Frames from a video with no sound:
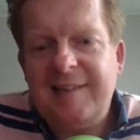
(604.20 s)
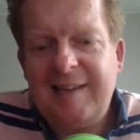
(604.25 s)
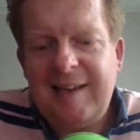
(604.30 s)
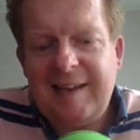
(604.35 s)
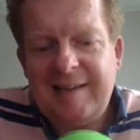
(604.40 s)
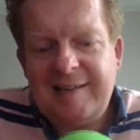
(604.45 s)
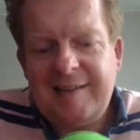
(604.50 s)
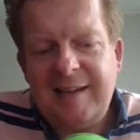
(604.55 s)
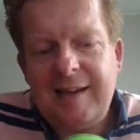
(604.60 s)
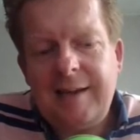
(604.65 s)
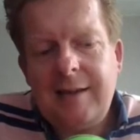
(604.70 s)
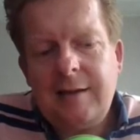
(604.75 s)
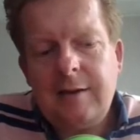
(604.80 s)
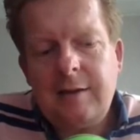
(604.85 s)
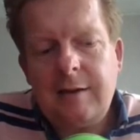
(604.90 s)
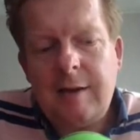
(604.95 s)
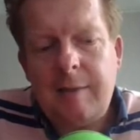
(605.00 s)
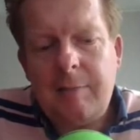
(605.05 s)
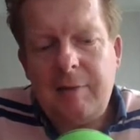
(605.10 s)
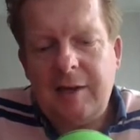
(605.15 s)
testing
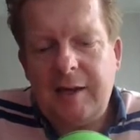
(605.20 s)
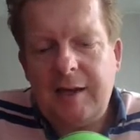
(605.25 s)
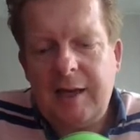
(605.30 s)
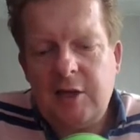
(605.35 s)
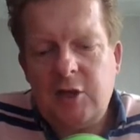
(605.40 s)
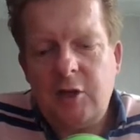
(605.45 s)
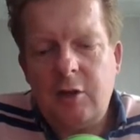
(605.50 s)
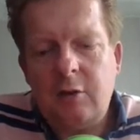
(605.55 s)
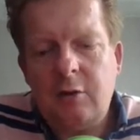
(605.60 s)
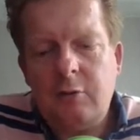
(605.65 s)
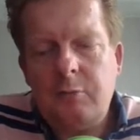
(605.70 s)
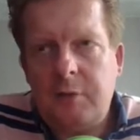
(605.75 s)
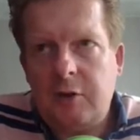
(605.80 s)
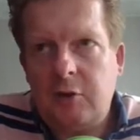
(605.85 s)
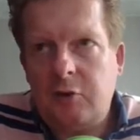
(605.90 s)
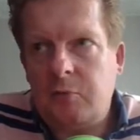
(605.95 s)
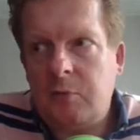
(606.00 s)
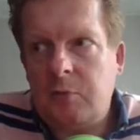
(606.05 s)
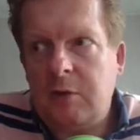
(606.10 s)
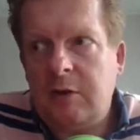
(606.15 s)
application code
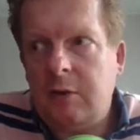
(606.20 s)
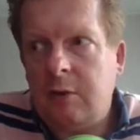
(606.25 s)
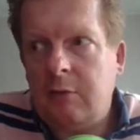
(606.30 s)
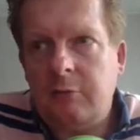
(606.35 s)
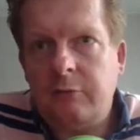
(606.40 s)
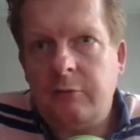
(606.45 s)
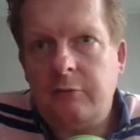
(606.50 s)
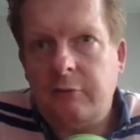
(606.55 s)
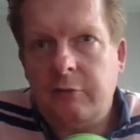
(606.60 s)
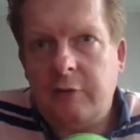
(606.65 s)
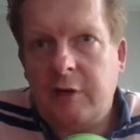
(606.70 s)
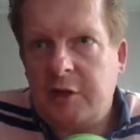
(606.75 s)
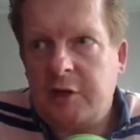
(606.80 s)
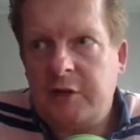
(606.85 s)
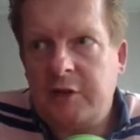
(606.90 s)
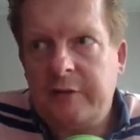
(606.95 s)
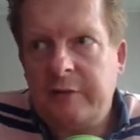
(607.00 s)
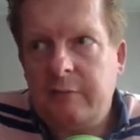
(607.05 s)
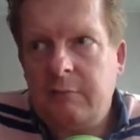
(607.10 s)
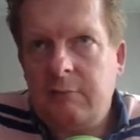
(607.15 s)
because we don't
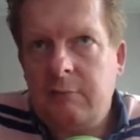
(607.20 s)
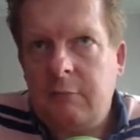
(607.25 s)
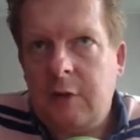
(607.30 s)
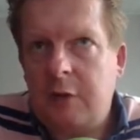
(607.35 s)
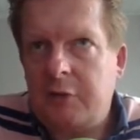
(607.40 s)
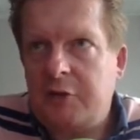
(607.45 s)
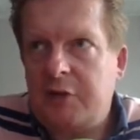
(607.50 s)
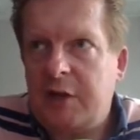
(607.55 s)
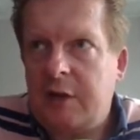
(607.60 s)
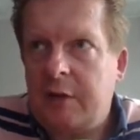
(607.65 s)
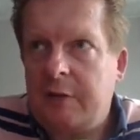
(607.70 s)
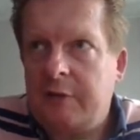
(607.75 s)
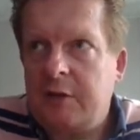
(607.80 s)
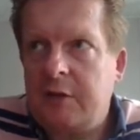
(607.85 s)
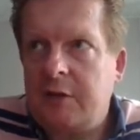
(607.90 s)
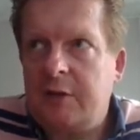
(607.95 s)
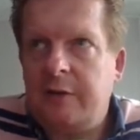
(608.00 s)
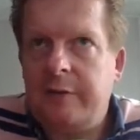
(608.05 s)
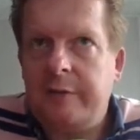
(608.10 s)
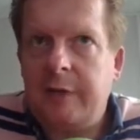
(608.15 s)
trust ourselves
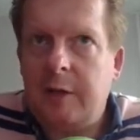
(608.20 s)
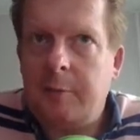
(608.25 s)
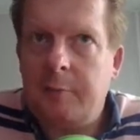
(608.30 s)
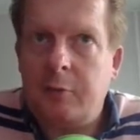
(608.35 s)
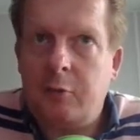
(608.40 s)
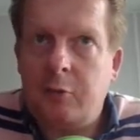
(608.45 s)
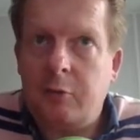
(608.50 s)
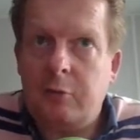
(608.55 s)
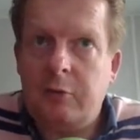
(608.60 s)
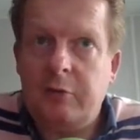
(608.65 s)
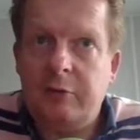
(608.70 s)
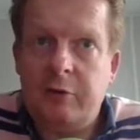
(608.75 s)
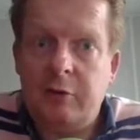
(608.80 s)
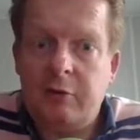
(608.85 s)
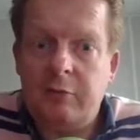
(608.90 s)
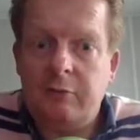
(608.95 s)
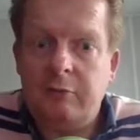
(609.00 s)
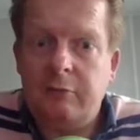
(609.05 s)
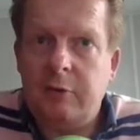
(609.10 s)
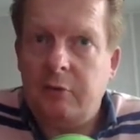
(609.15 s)
as a developer, or we
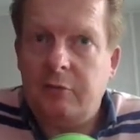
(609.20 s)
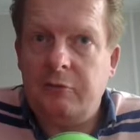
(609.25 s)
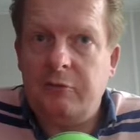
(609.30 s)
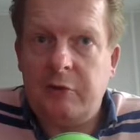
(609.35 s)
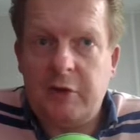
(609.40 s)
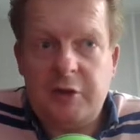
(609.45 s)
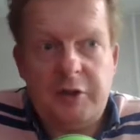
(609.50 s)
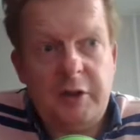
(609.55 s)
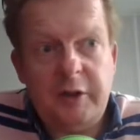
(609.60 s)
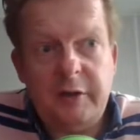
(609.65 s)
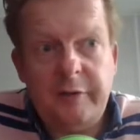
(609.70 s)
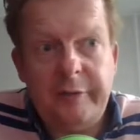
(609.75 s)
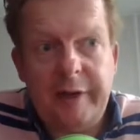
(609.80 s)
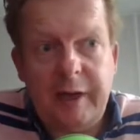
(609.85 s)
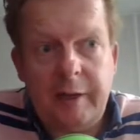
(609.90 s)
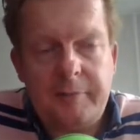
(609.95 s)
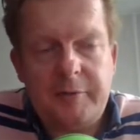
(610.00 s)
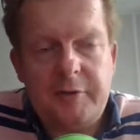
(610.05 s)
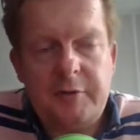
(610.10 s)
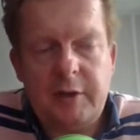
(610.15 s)
don't trust the
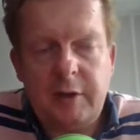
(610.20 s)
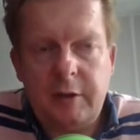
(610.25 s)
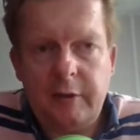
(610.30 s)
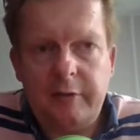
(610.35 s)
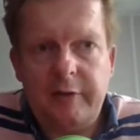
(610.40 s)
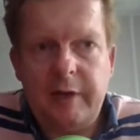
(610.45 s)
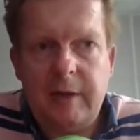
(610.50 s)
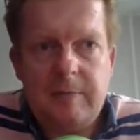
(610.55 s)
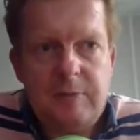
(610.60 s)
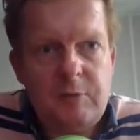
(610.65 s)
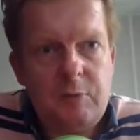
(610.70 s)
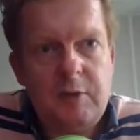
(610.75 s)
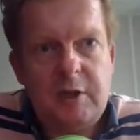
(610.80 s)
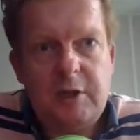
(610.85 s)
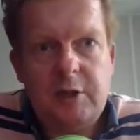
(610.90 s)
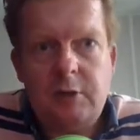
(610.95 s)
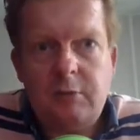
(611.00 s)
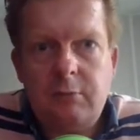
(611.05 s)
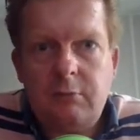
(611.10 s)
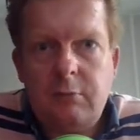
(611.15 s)
developers in our teams,
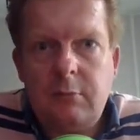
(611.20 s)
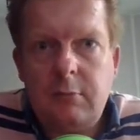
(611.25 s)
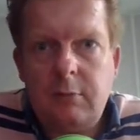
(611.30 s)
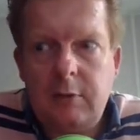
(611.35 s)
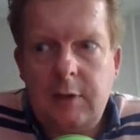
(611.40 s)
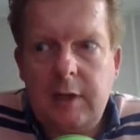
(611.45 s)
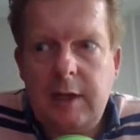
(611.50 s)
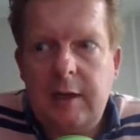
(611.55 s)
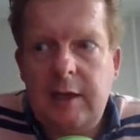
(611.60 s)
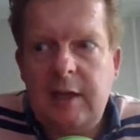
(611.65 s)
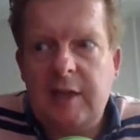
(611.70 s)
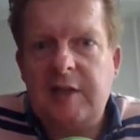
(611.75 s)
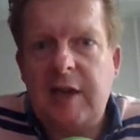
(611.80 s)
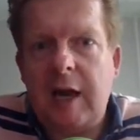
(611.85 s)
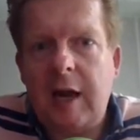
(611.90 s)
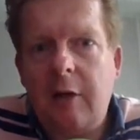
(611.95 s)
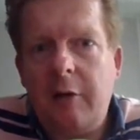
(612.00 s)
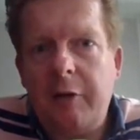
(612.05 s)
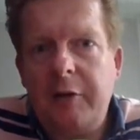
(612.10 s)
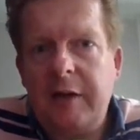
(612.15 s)
which is a
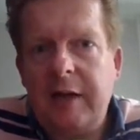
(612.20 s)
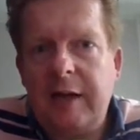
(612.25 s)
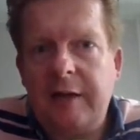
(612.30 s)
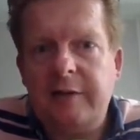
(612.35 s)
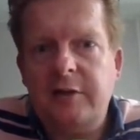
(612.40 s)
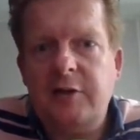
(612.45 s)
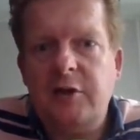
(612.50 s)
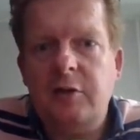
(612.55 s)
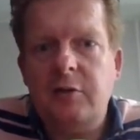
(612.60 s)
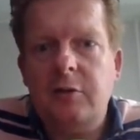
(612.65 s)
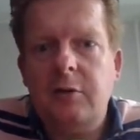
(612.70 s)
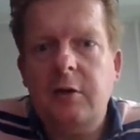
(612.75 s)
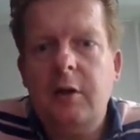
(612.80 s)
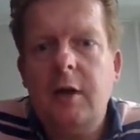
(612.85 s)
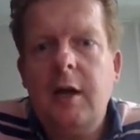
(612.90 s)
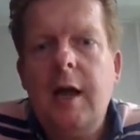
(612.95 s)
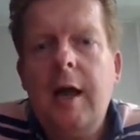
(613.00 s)
healthy attitude.